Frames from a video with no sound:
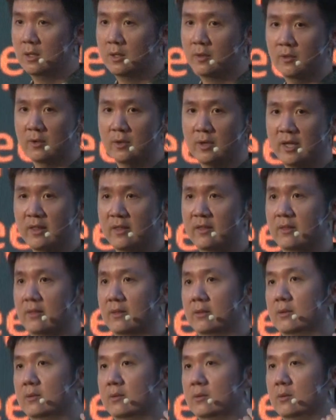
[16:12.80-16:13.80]
So as
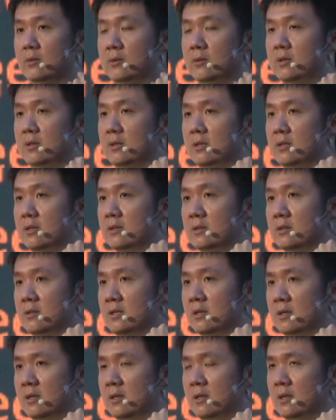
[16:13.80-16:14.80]

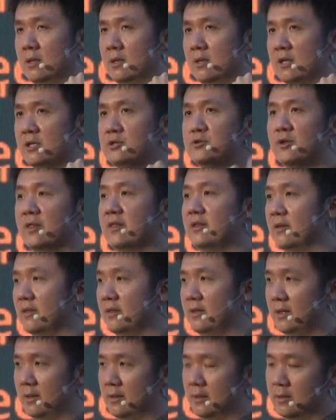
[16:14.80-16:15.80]
the interesting
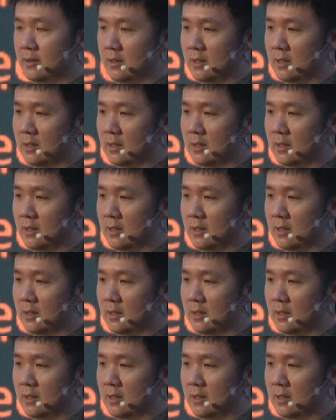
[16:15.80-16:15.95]
thing